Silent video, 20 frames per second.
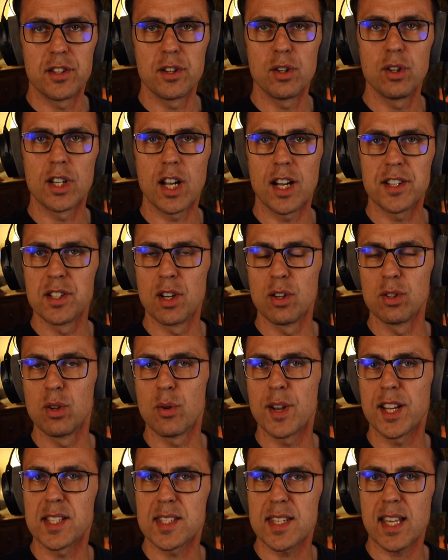the hood. I don't
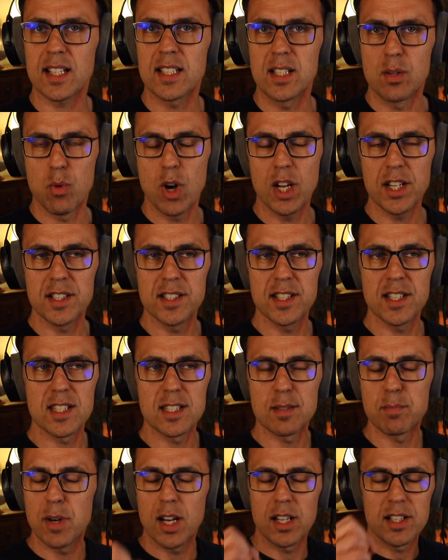know exactly what it
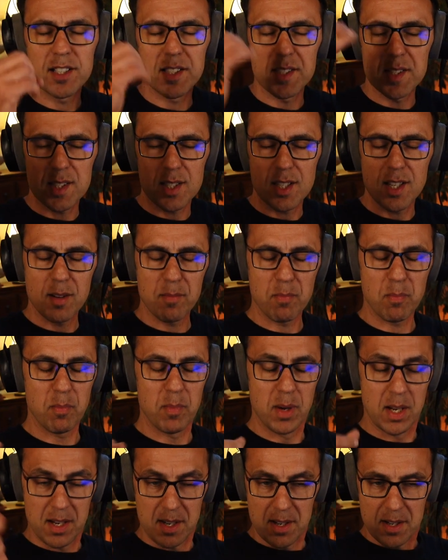is, but it's
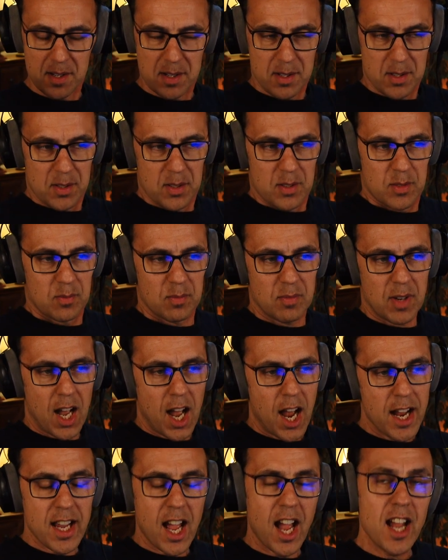
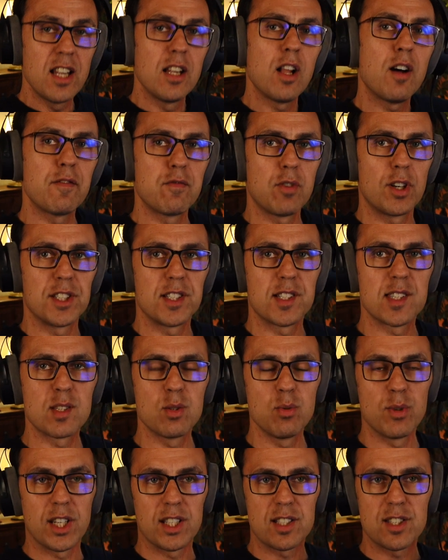I love what it's
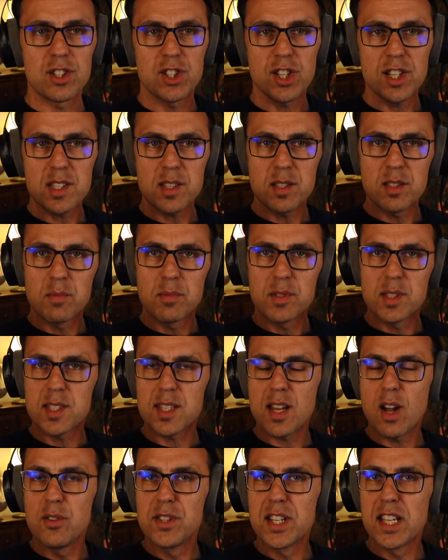doing. It's just
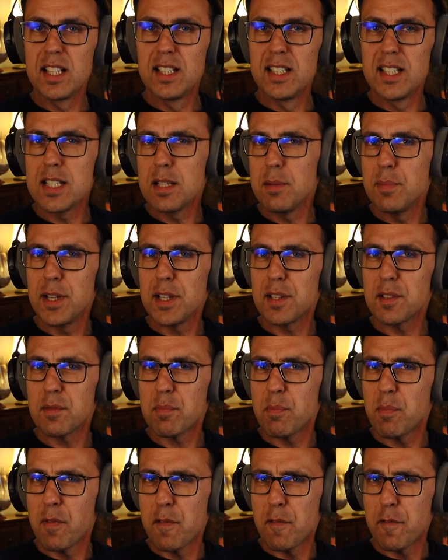sounding a little bit
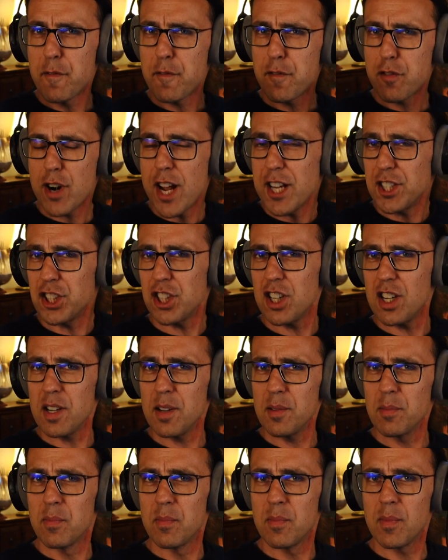
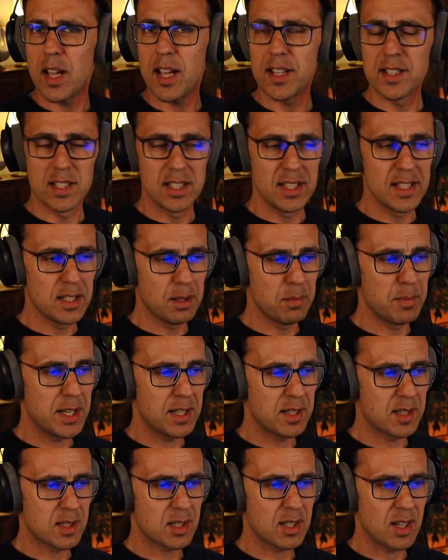fresher and a little
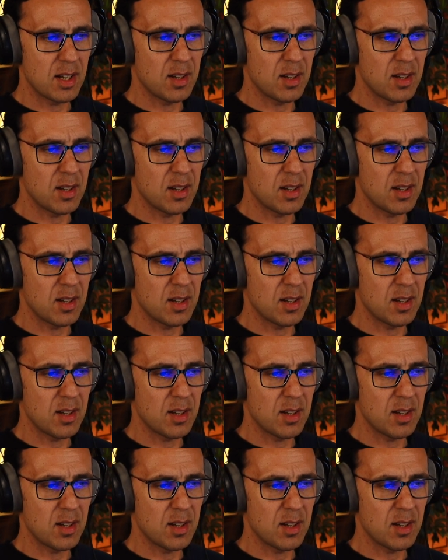bit